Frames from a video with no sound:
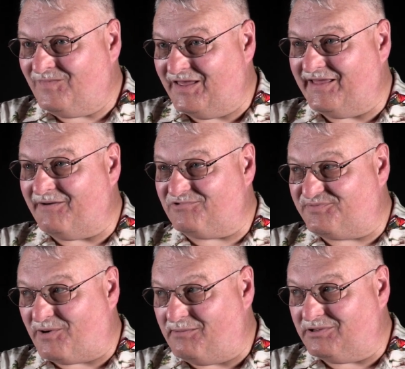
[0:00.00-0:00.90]
And that was
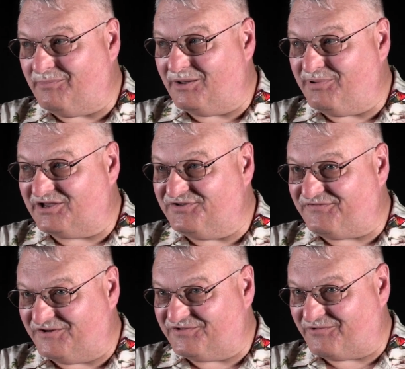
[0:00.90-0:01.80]
probably my biggest
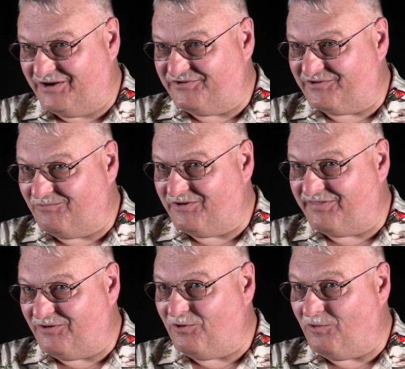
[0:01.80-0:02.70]
frustration with
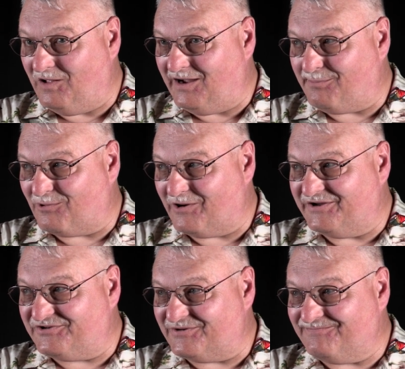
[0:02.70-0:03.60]
the whole
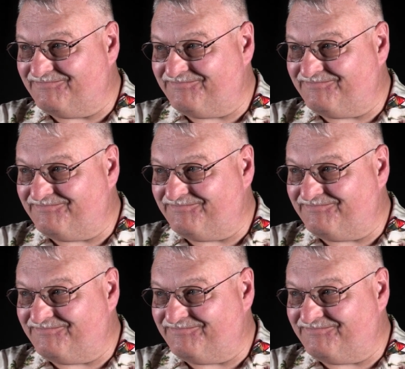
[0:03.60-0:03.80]
operation.